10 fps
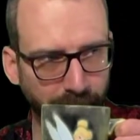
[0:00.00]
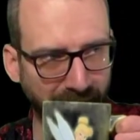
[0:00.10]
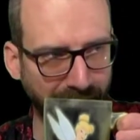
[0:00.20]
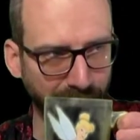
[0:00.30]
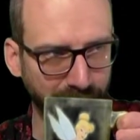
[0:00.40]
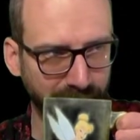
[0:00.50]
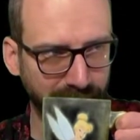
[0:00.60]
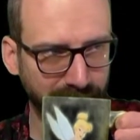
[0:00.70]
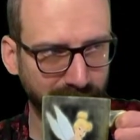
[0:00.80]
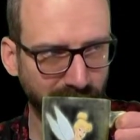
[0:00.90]
Bam.
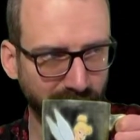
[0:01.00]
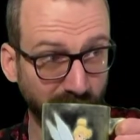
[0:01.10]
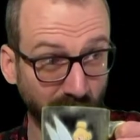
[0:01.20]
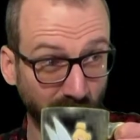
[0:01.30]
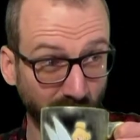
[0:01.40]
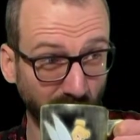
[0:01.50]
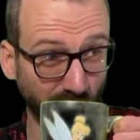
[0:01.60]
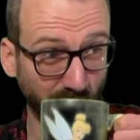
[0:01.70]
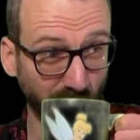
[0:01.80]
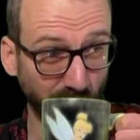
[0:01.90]

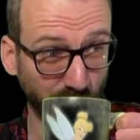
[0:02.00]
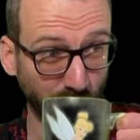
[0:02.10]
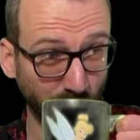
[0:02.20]
There it is.